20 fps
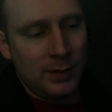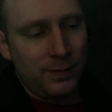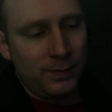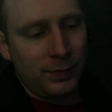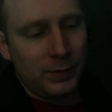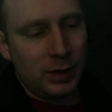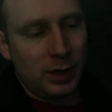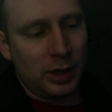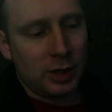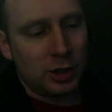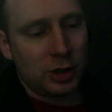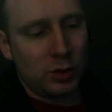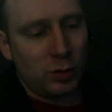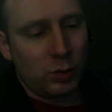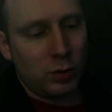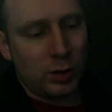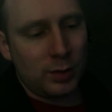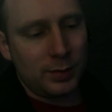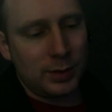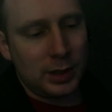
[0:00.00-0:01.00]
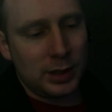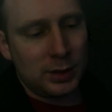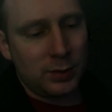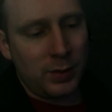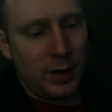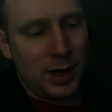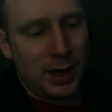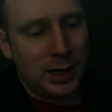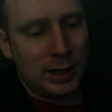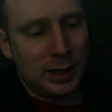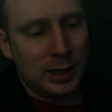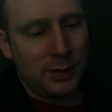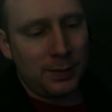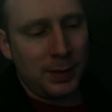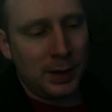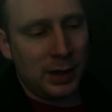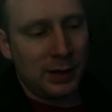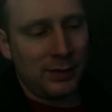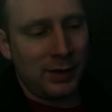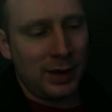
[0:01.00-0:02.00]
Nausea wormed its way into the pit
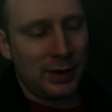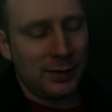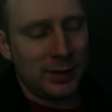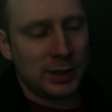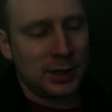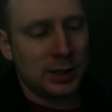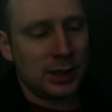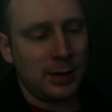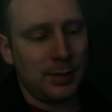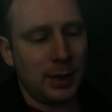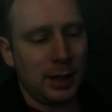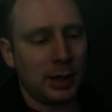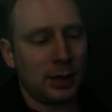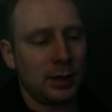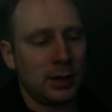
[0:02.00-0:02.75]
of Ava's stomach.